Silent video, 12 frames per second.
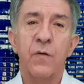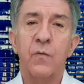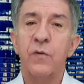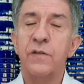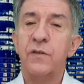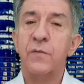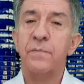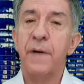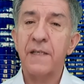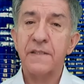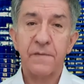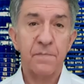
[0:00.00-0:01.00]
we saw
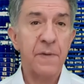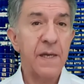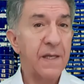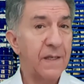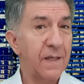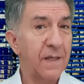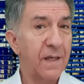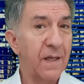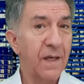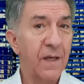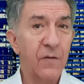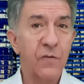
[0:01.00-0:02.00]
masked men
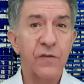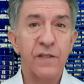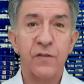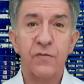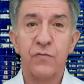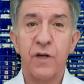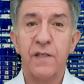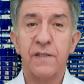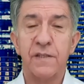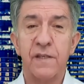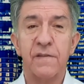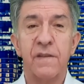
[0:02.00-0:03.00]
who
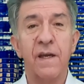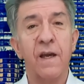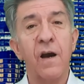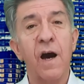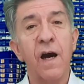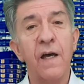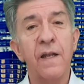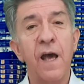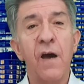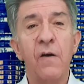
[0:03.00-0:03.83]
distrusted the God